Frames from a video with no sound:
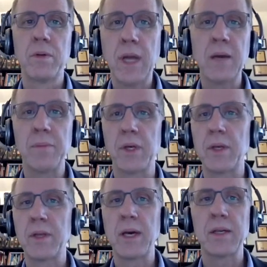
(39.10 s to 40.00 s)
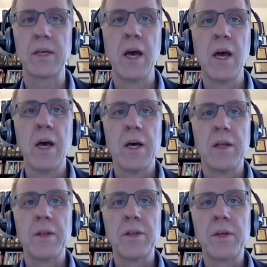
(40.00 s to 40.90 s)
namely that
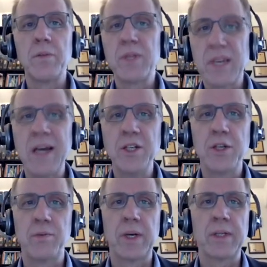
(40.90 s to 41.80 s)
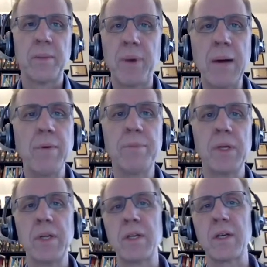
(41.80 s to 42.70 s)
the retention rate, the
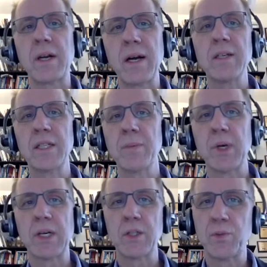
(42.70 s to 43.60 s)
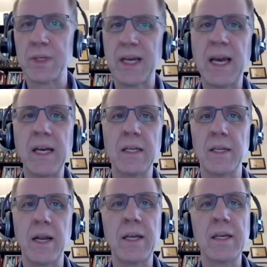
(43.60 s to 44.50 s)
probability that a customer gets
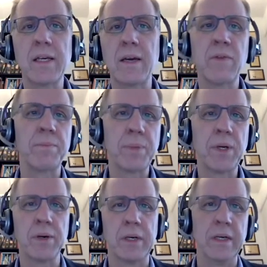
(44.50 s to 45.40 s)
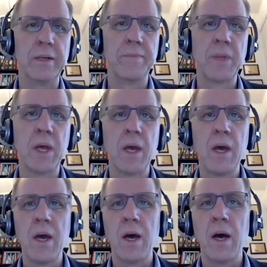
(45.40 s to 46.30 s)
retained in any given period,
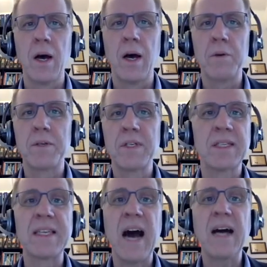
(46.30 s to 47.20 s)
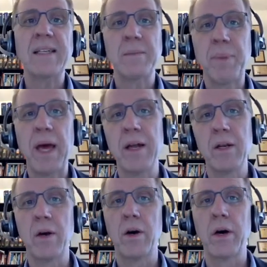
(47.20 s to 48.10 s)
does not
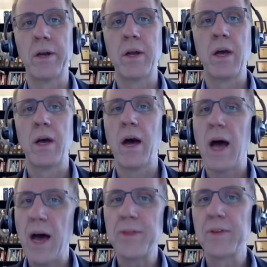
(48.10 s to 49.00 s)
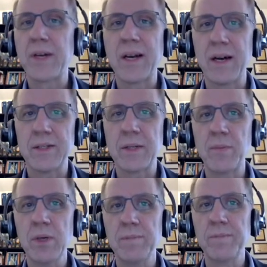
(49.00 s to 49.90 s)
depend on either the
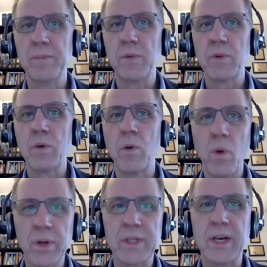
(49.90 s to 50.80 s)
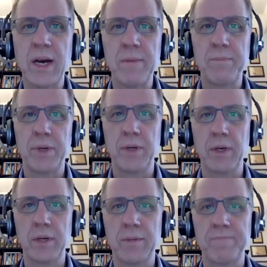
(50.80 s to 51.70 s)
customer or the time period.